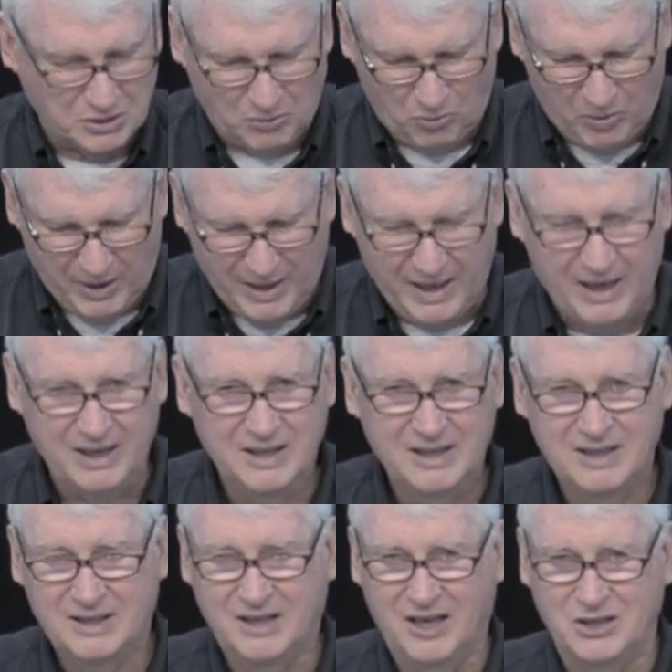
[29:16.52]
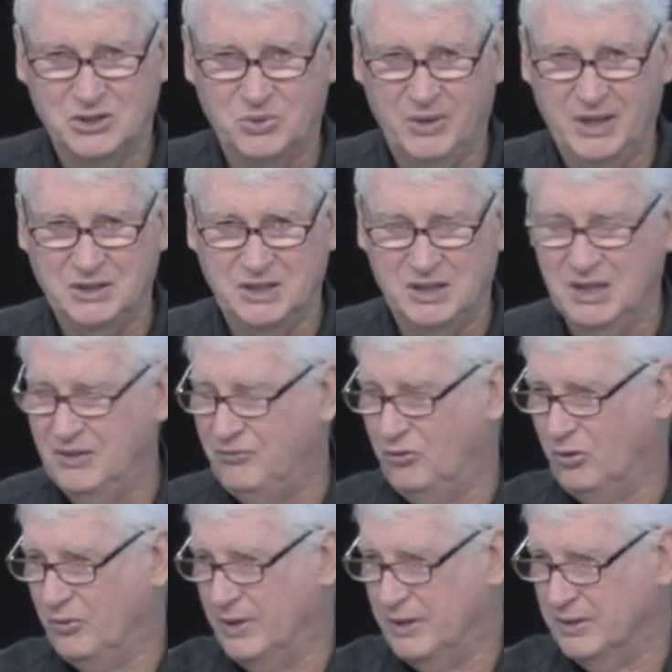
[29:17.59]
of why God's raising up
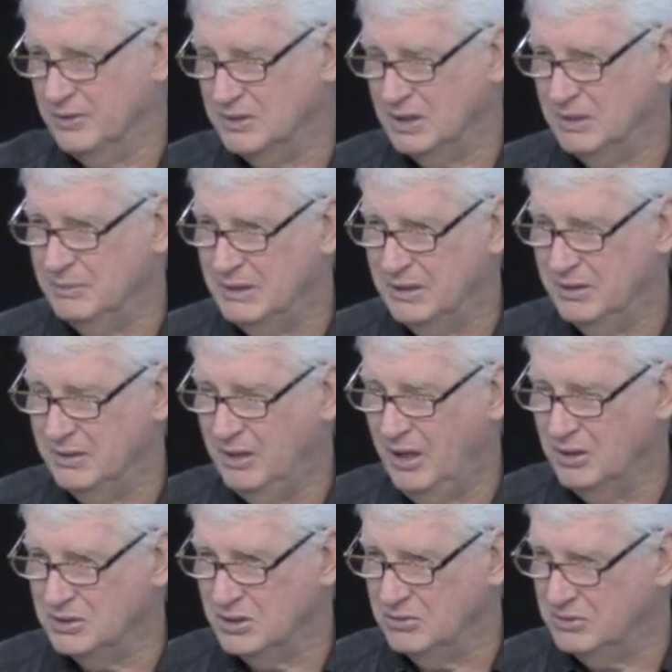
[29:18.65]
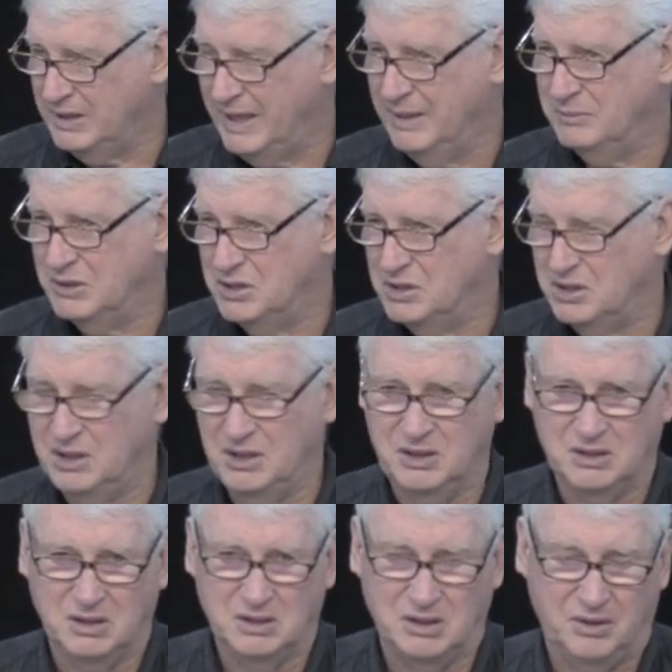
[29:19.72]
forerunners. I mean, there are also times and
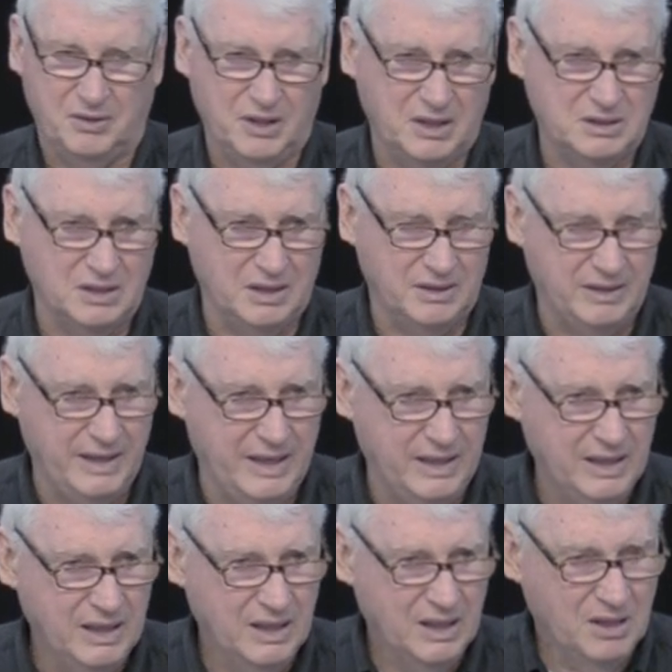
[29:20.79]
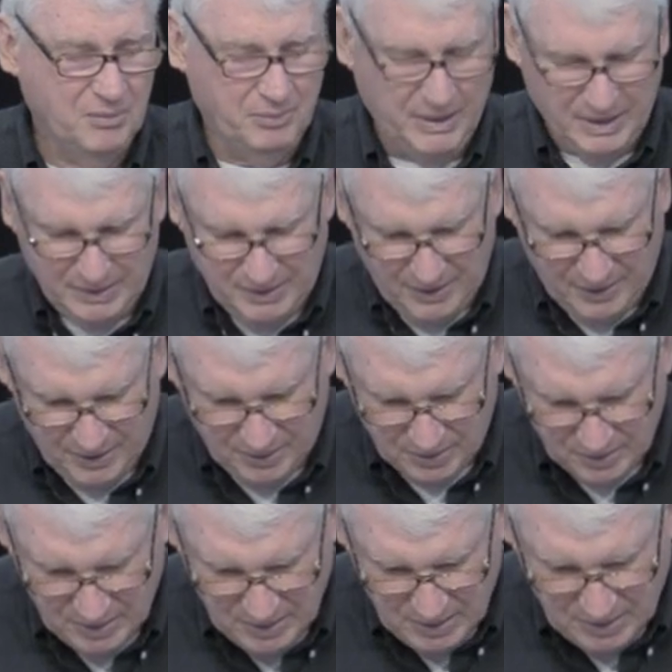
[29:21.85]
seasons and things like that, but they're
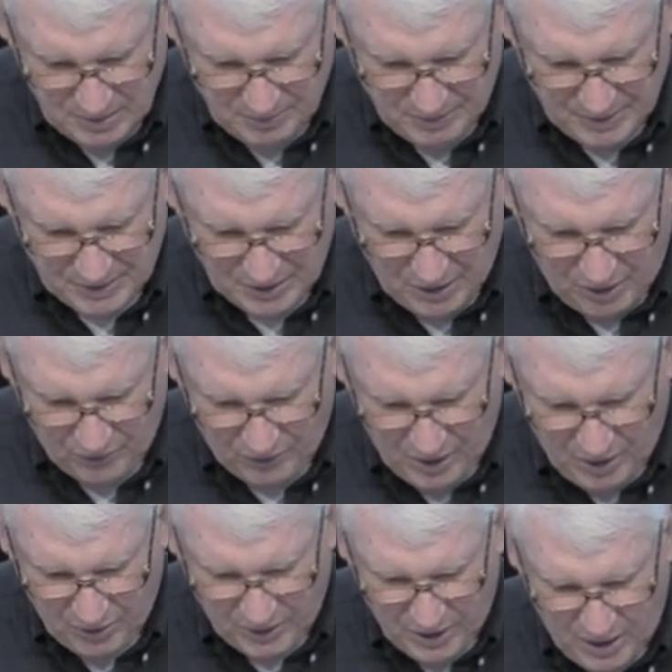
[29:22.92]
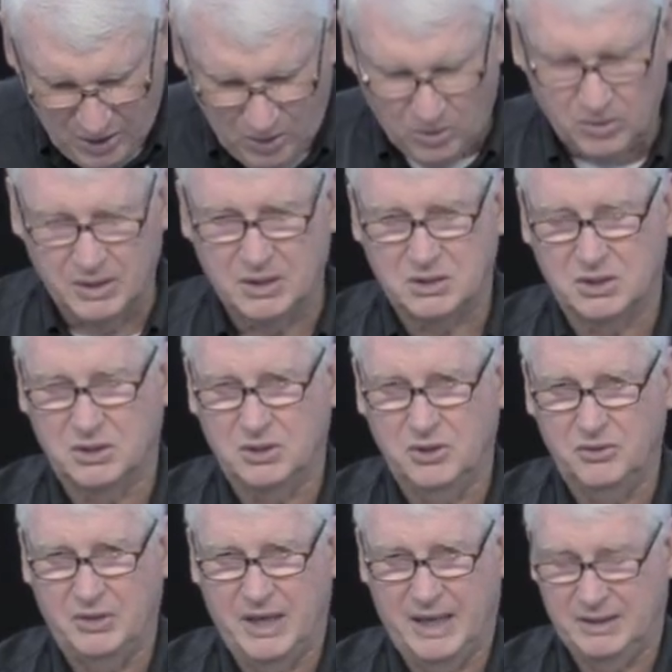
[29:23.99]
but the overall goal is to
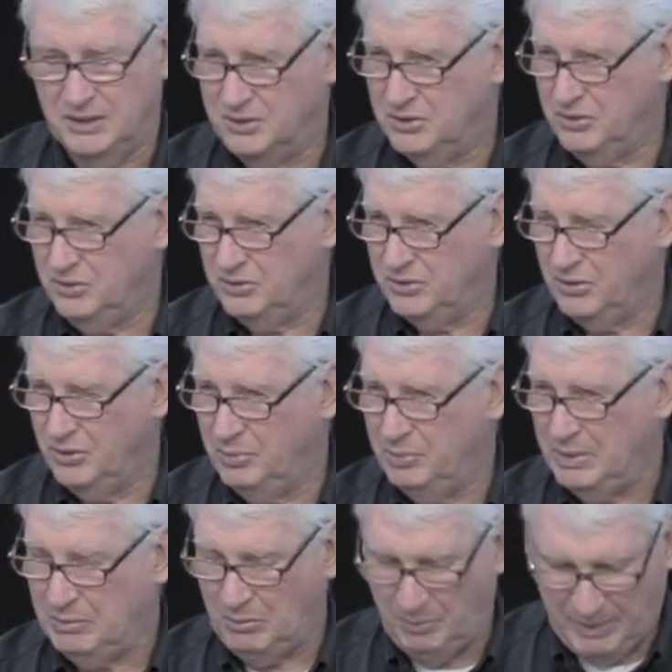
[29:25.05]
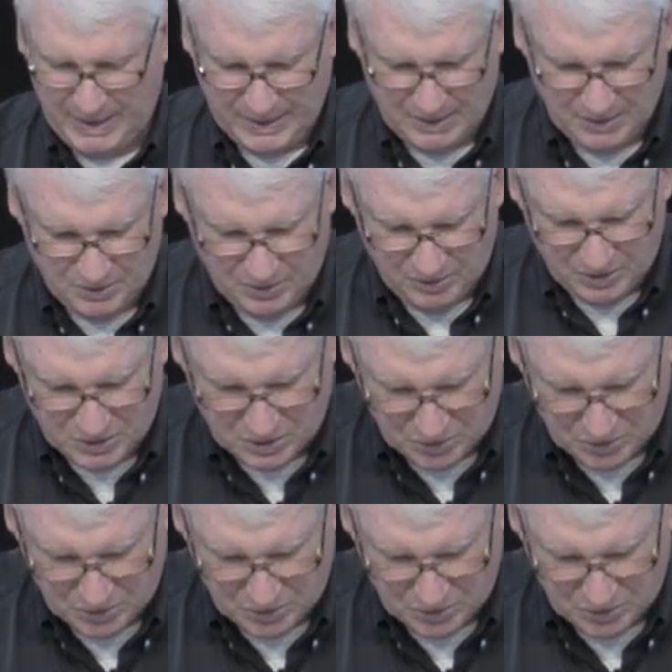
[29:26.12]
do that, to, to turn people back into his